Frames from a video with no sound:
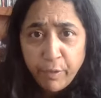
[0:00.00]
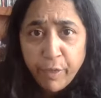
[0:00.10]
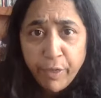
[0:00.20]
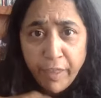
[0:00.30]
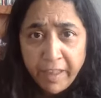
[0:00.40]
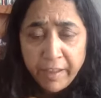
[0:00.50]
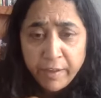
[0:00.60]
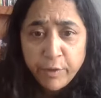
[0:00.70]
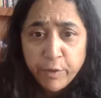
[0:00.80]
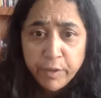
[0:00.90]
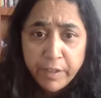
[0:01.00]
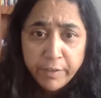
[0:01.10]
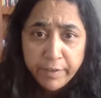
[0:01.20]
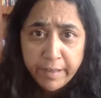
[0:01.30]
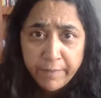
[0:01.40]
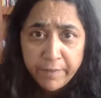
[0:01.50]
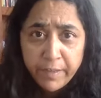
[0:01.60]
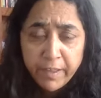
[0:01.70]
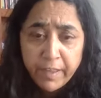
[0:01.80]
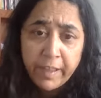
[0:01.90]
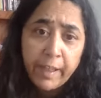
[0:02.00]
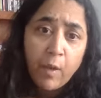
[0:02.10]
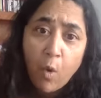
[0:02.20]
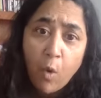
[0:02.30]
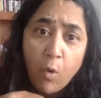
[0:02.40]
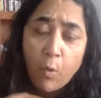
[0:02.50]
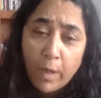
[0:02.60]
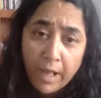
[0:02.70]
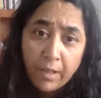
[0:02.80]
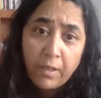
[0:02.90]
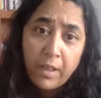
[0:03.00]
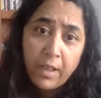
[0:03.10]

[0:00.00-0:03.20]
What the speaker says: because you trick yourself into thinking, oh well,